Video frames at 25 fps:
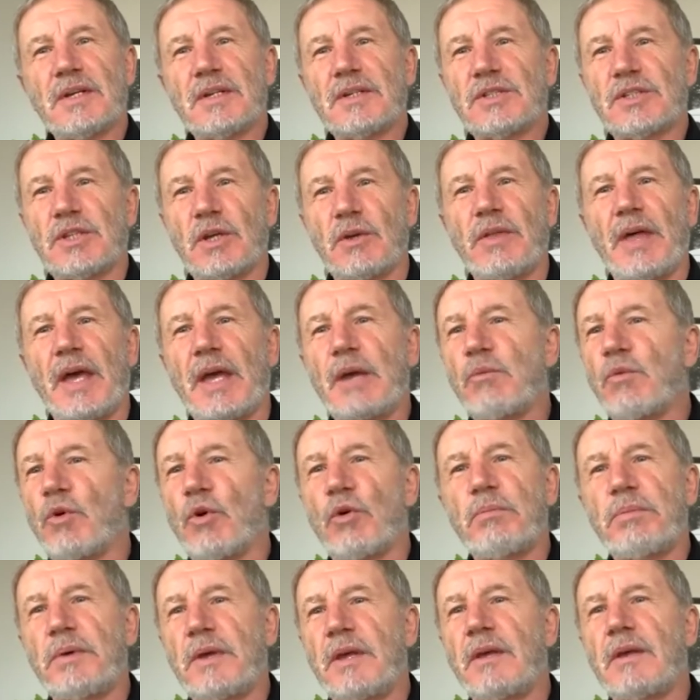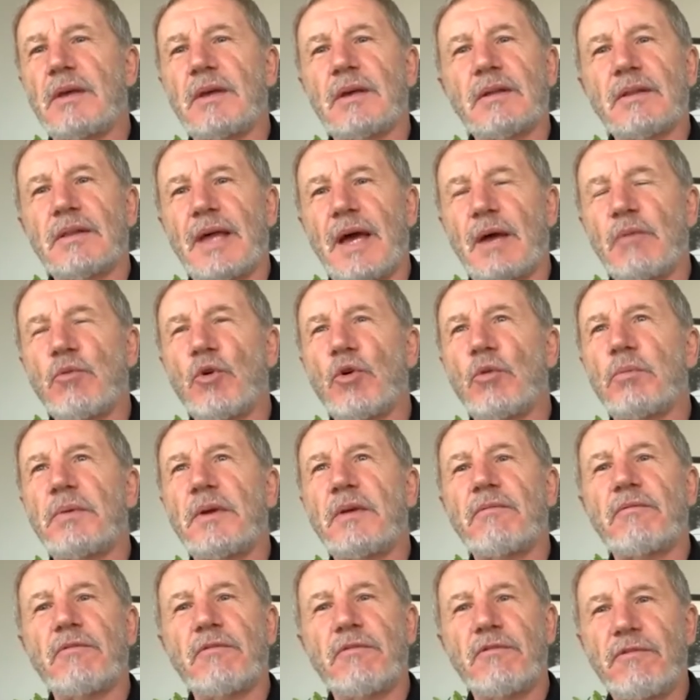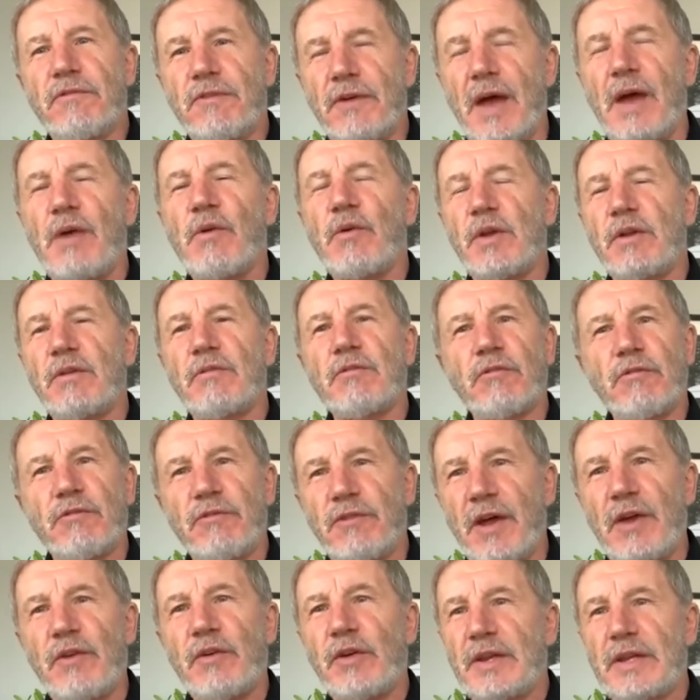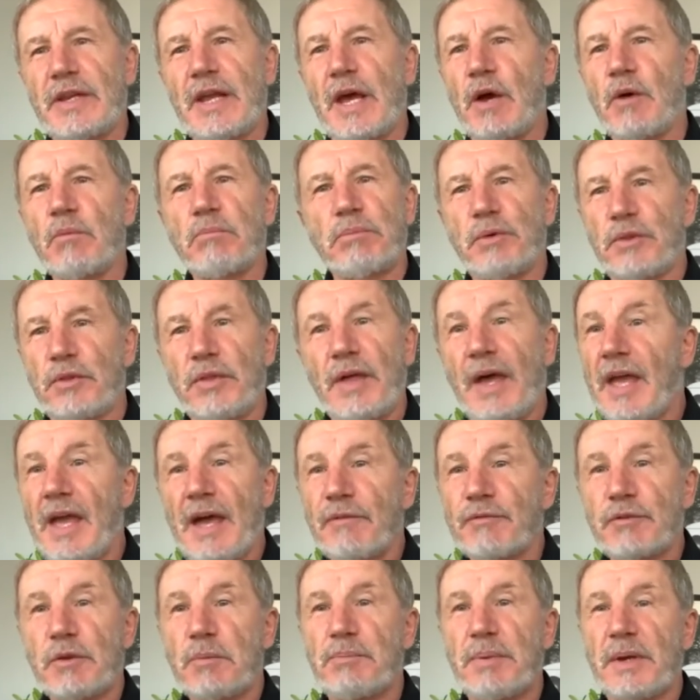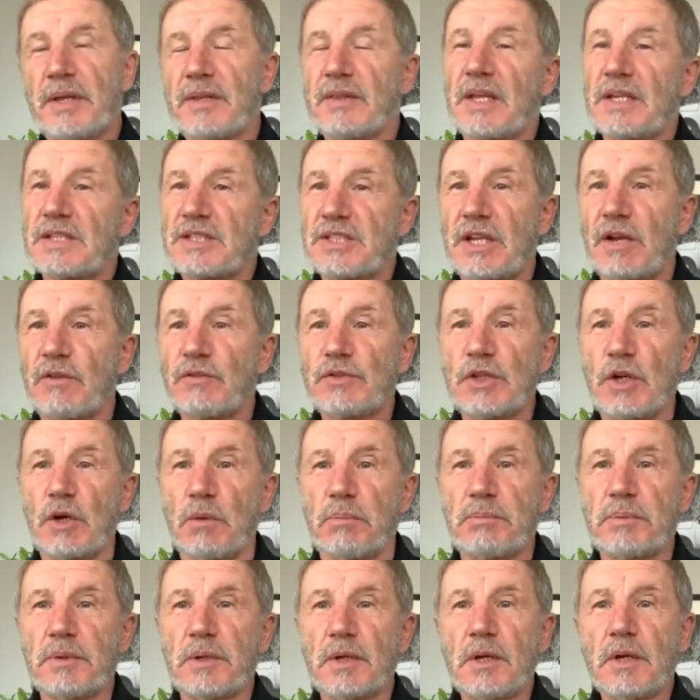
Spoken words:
So they will be very, very down, but they have to pick themselves up.